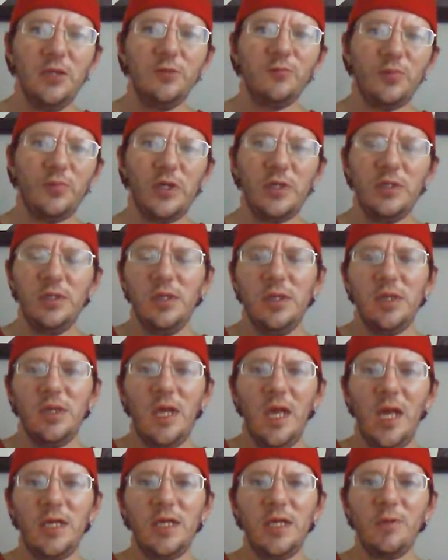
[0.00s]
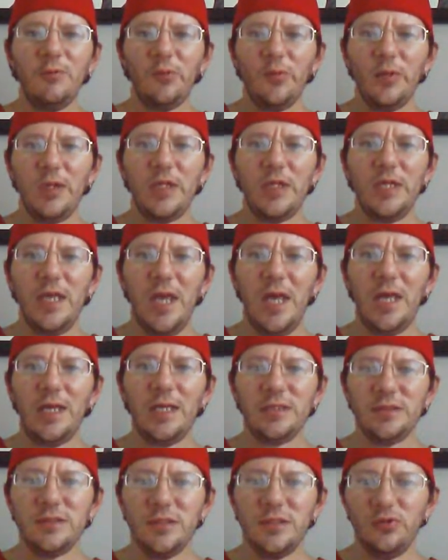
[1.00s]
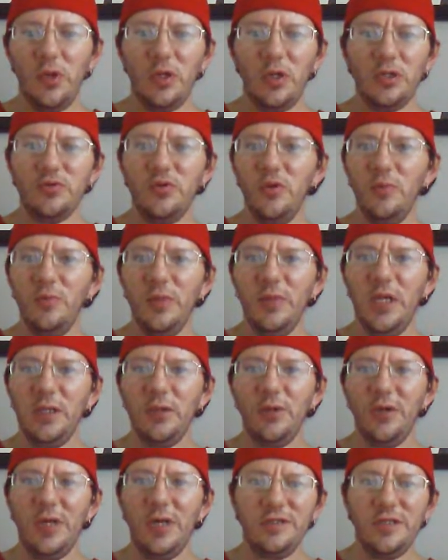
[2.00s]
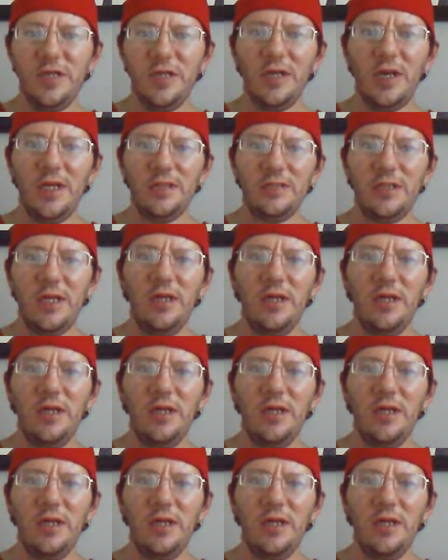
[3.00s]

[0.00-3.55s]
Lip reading: But I never really got into drugs real big or anything like that.